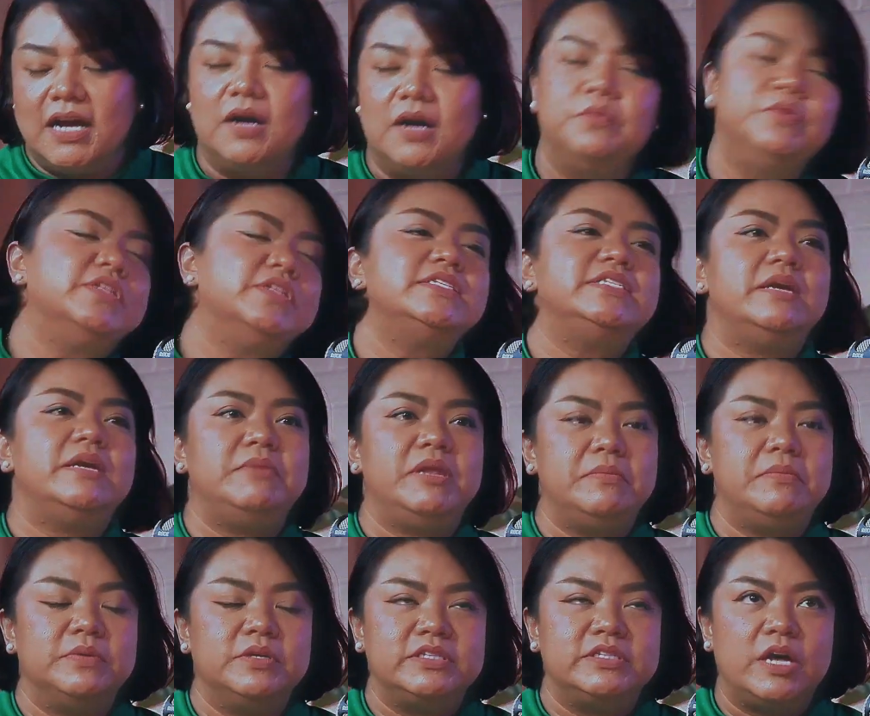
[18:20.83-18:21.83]
With the
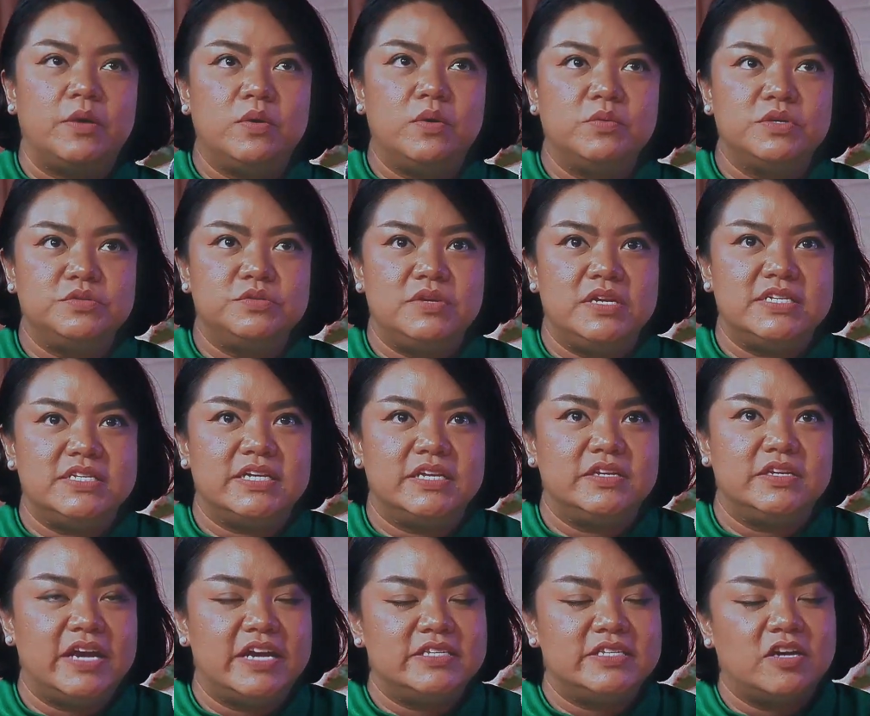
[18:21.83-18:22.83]
same label. That one was
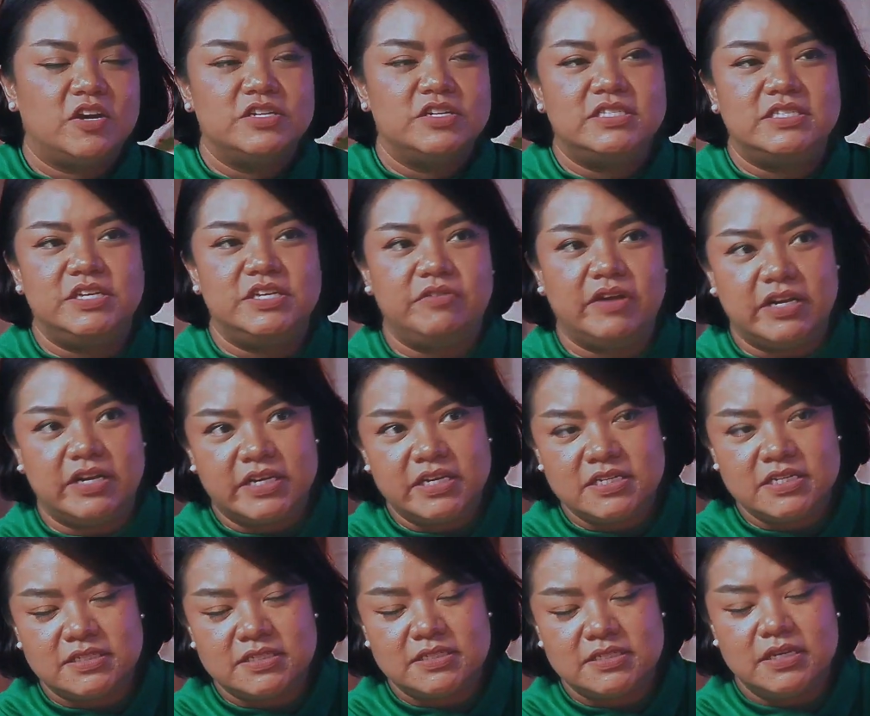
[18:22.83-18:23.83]
released under SRC
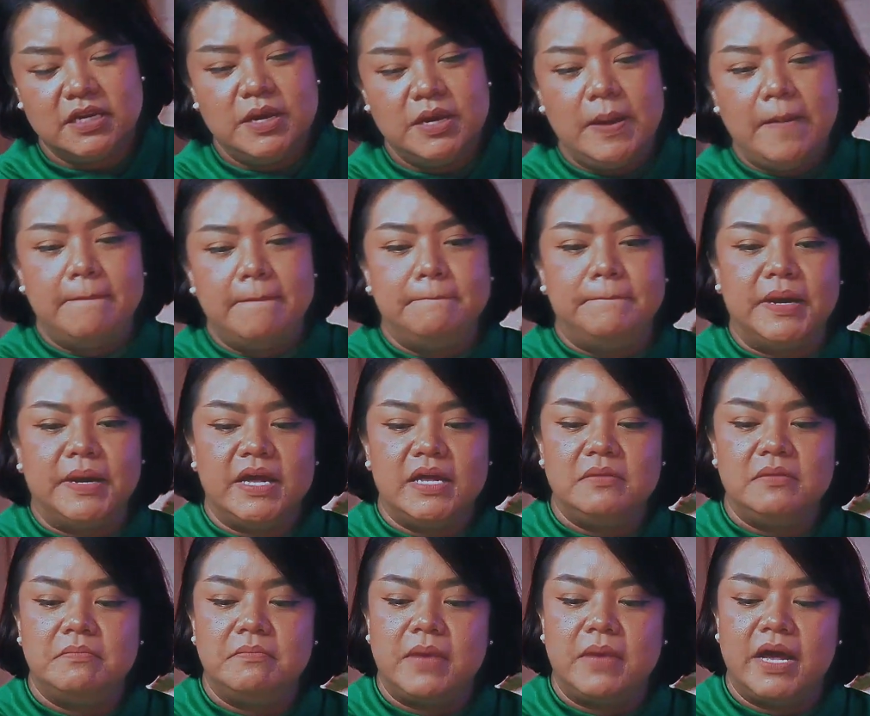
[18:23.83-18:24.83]
Records.
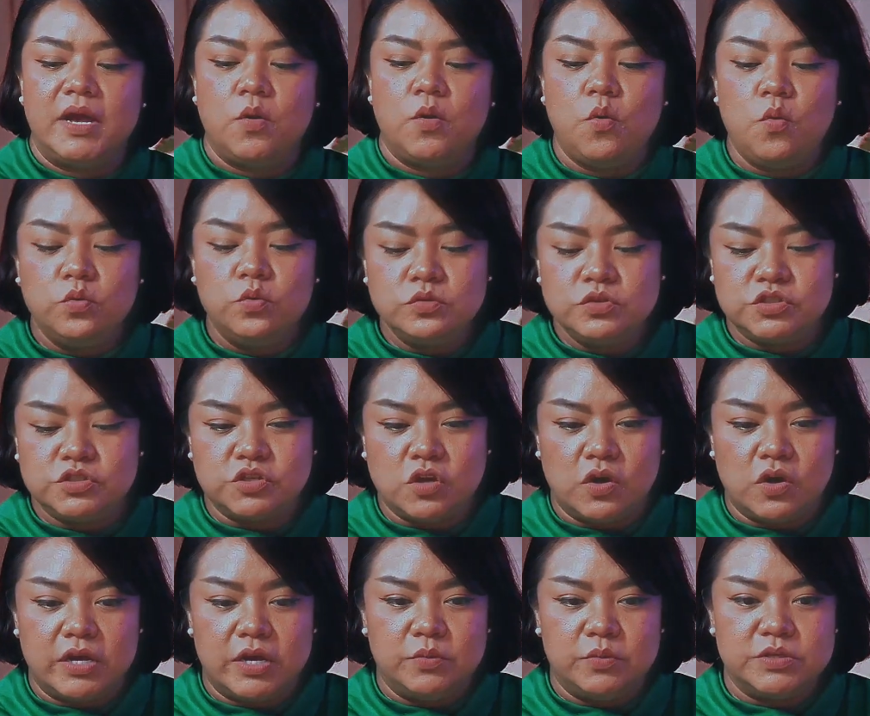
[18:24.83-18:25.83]
But my own
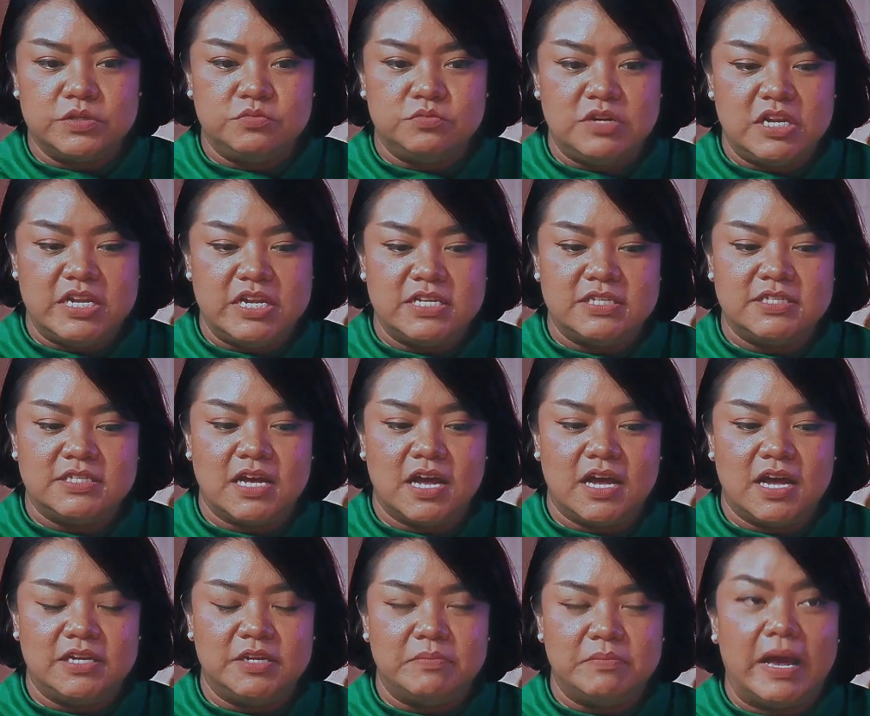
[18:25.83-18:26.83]
song, it was
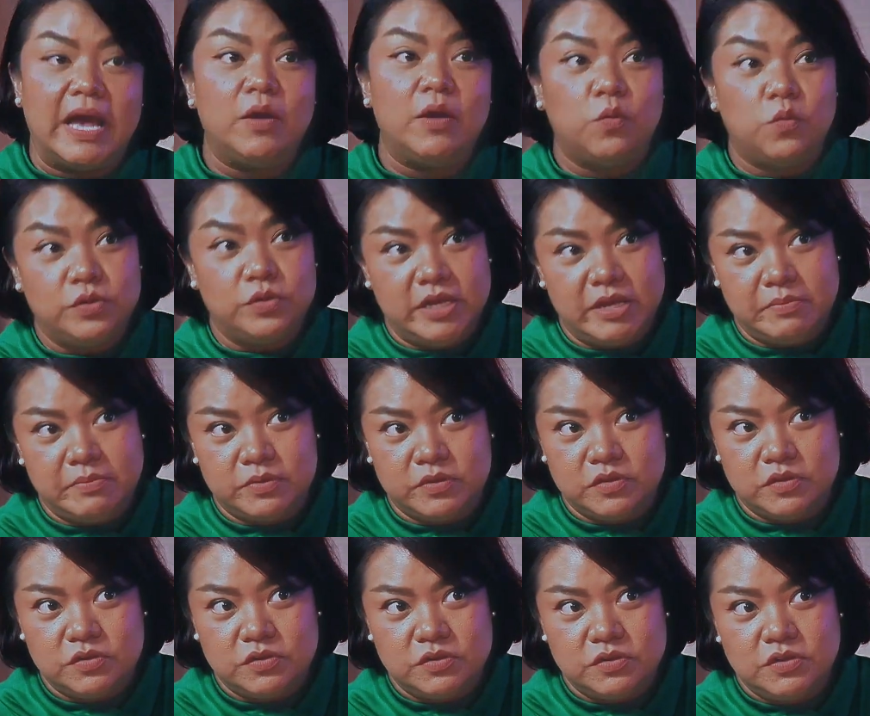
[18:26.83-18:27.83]
released under my own
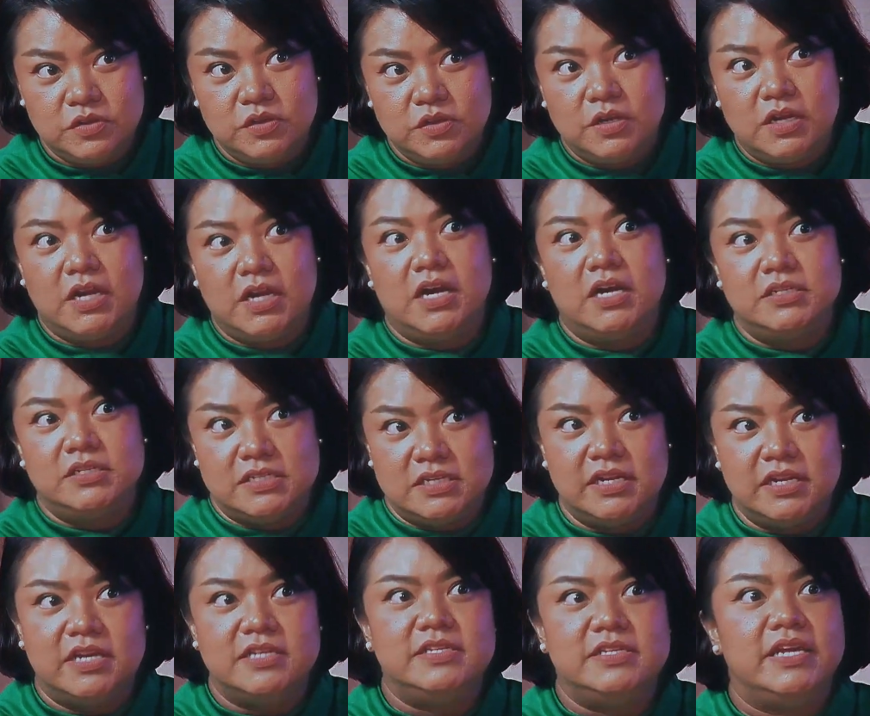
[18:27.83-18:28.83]
label,
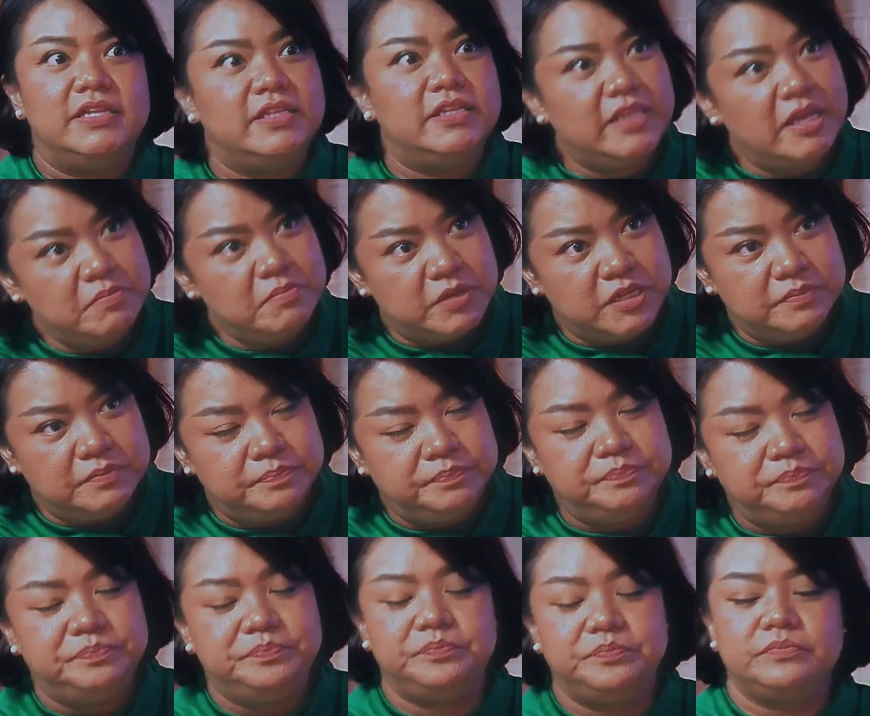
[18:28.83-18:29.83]
Dina Nadzir
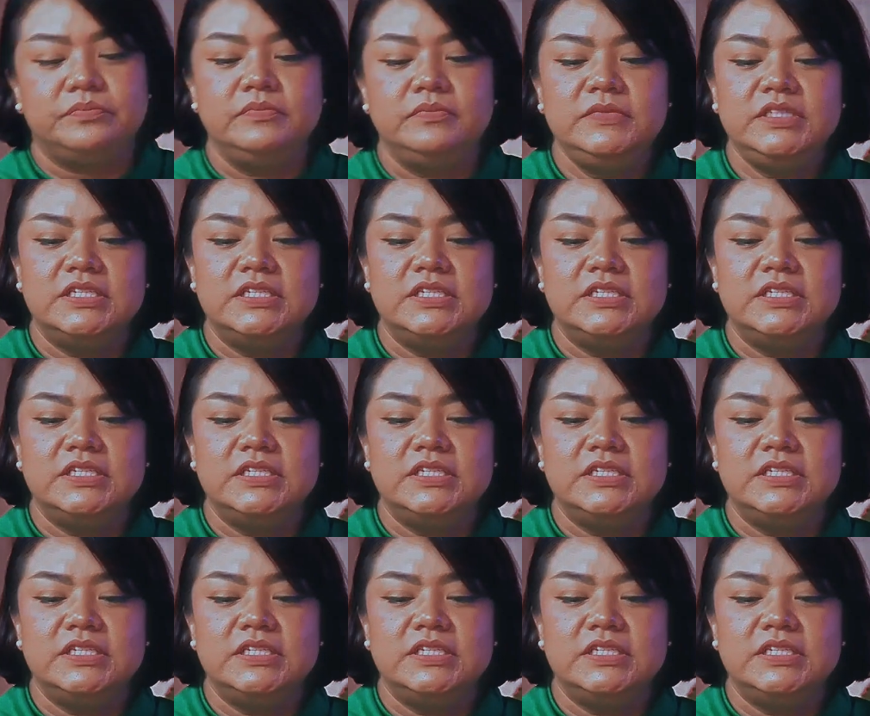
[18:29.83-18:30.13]
Entertainment.